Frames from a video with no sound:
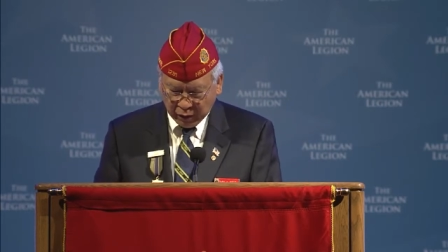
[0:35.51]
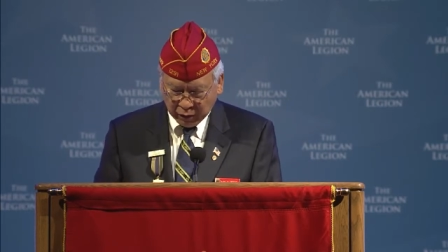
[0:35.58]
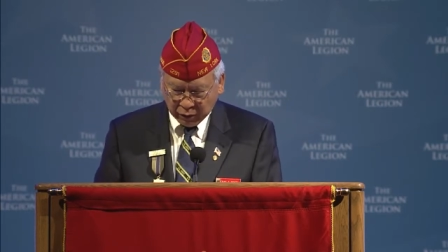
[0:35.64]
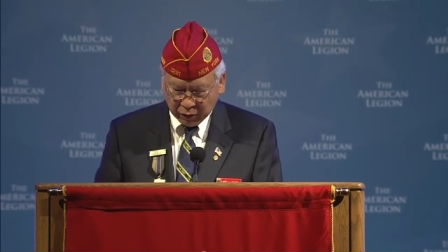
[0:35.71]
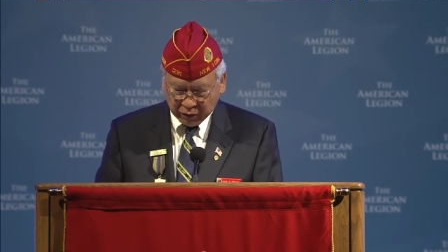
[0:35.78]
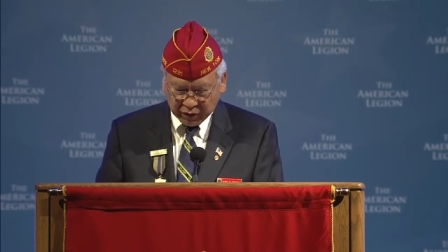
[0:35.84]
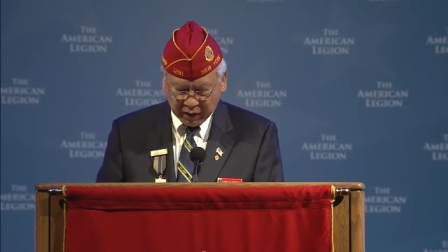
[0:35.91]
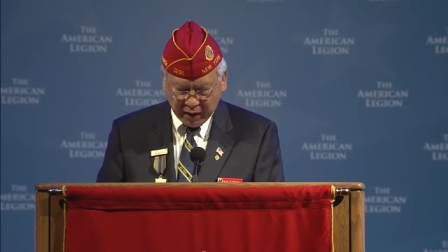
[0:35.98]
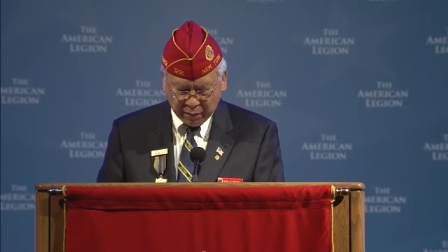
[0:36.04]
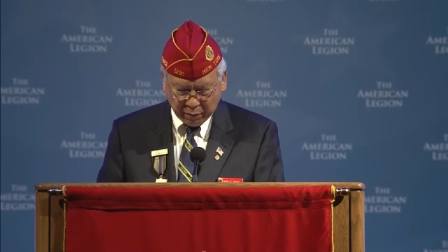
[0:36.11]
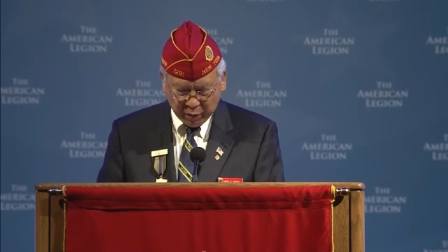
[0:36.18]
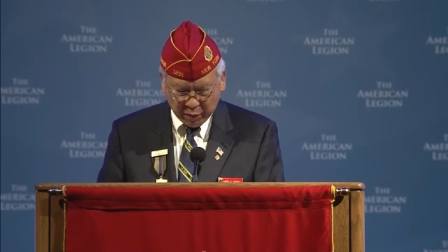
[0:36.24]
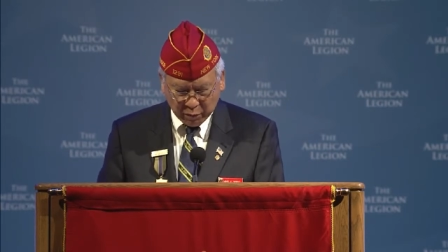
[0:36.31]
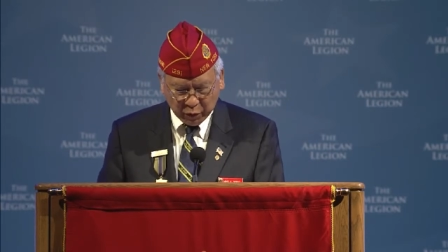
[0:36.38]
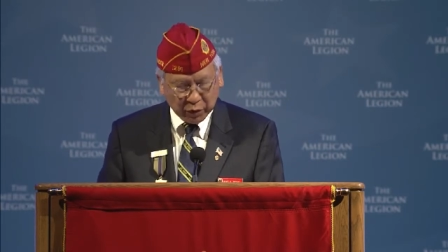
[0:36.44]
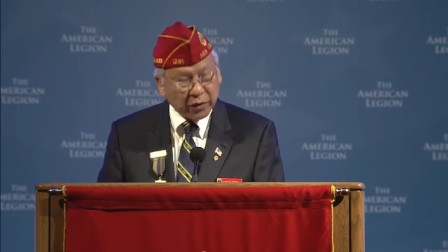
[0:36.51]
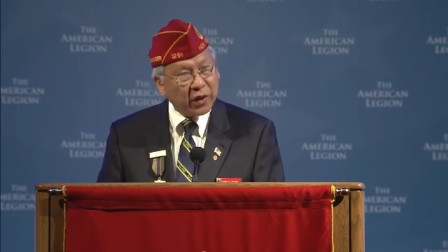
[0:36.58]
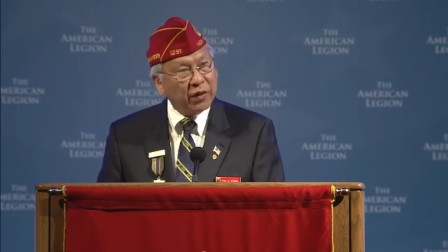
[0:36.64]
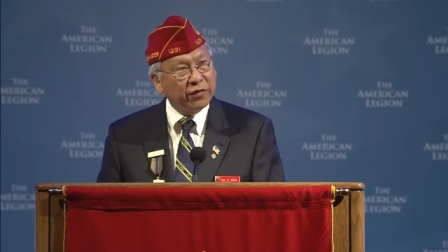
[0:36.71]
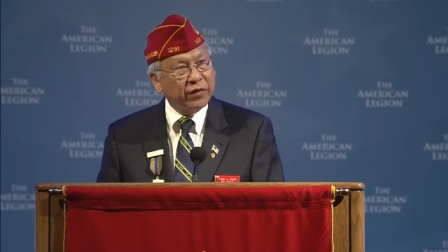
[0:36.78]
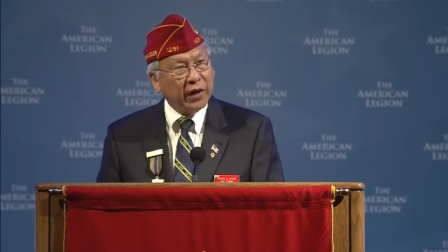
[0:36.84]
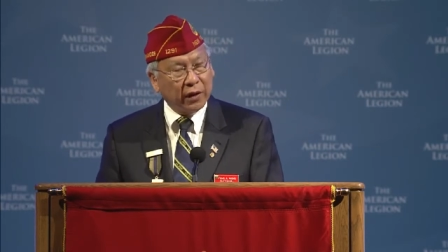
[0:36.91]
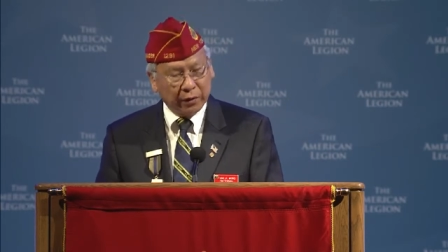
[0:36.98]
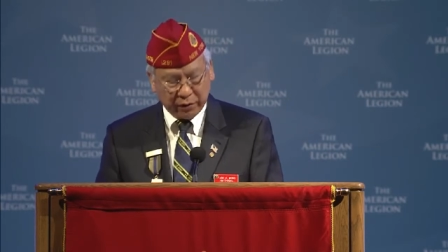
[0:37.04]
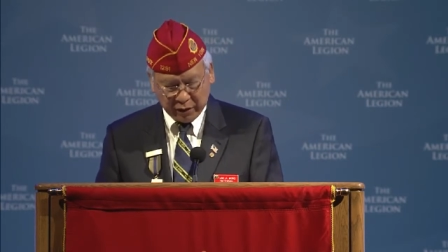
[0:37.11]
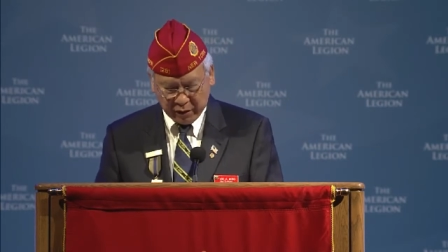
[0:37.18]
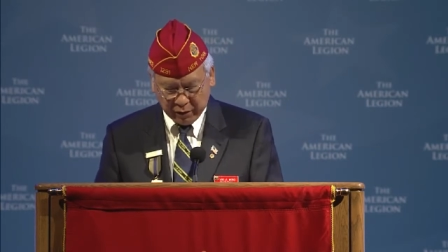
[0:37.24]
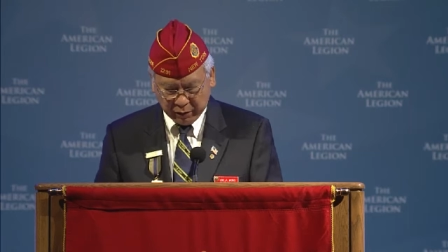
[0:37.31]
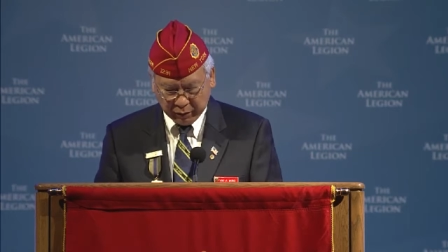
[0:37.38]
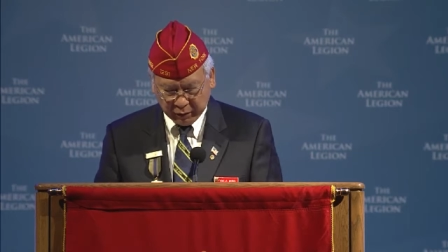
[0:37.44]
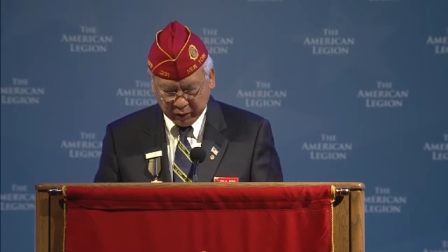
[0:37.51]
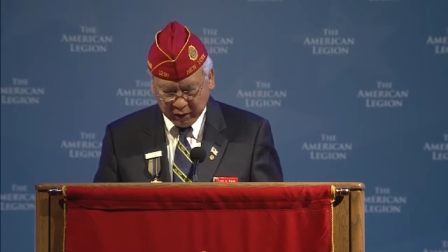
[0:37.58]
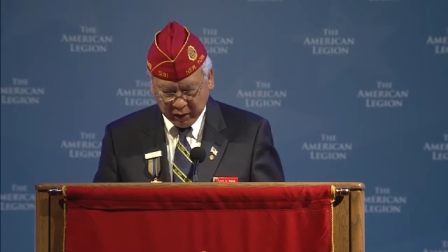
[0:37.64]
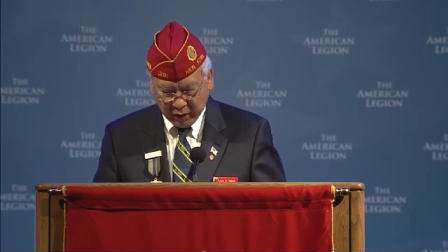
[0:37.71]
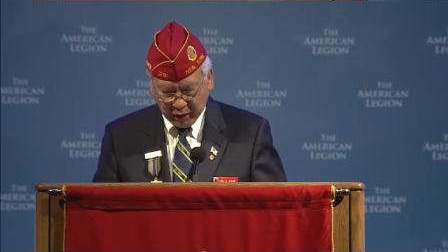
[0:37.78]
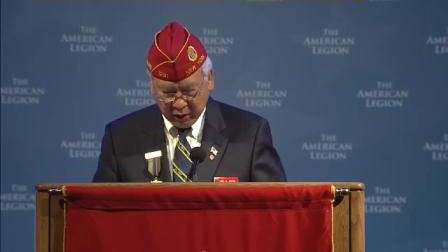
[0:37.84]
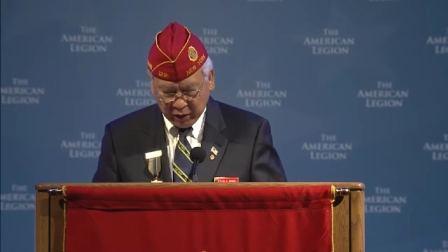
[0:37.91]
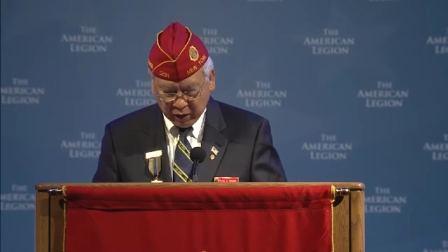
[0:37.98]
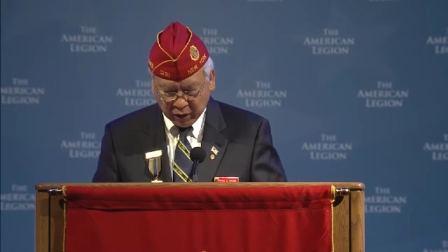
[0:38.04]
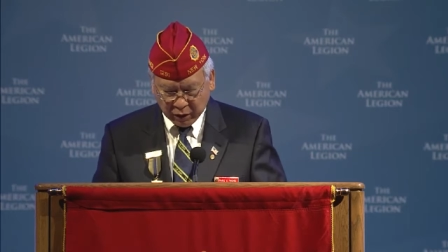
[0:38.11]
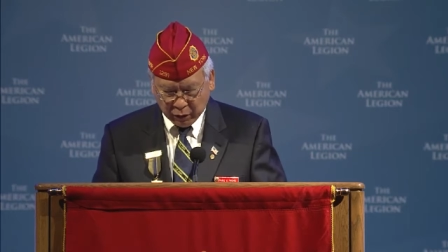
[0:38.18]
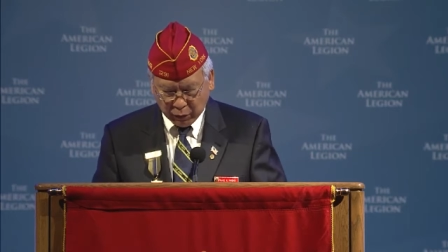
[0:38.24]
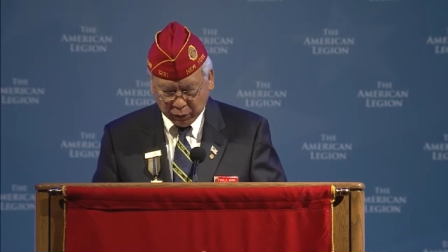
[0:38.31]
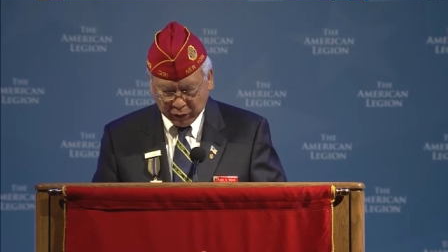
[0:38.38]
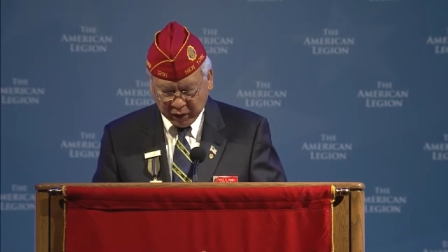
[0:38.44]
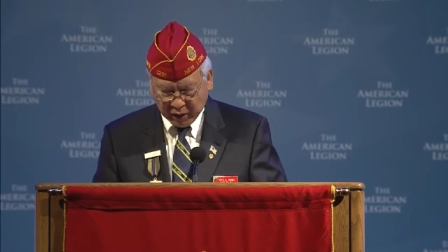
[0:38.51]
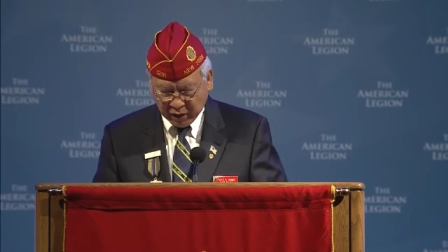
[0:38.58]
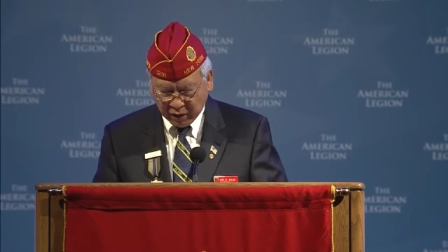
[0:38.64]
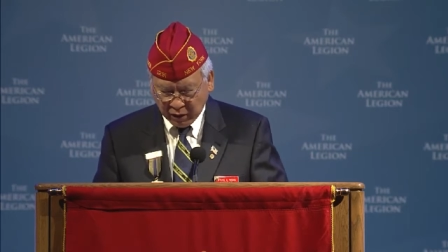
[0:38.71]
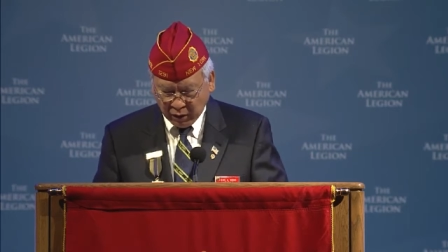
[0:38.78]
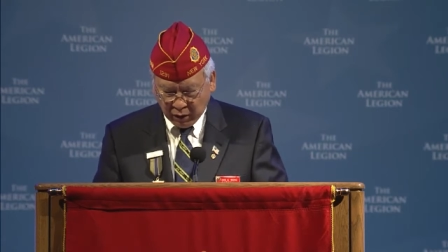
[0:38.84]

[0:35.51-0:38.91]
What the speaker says: to staff members and volunteers, including